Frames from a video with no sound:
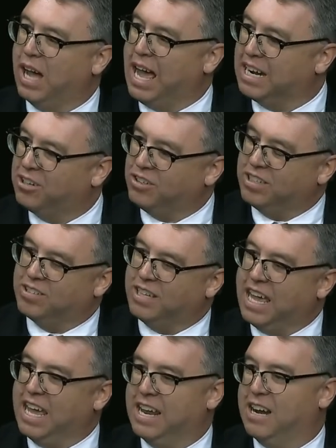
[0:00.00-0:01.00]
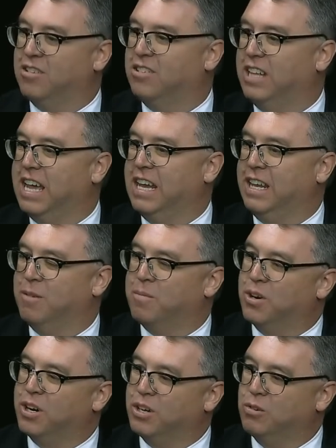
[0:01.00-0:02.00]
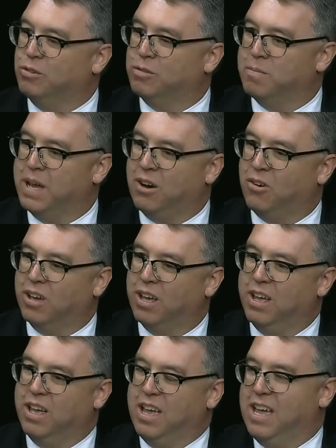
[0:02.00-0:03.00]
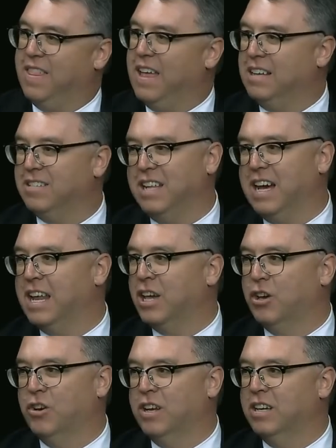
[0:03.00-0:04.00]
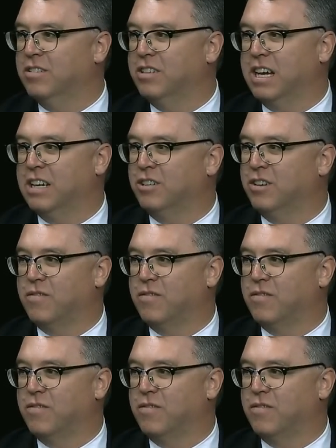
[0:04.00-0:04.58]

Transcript: actually stay in our state and produce milk, that's not a good discussion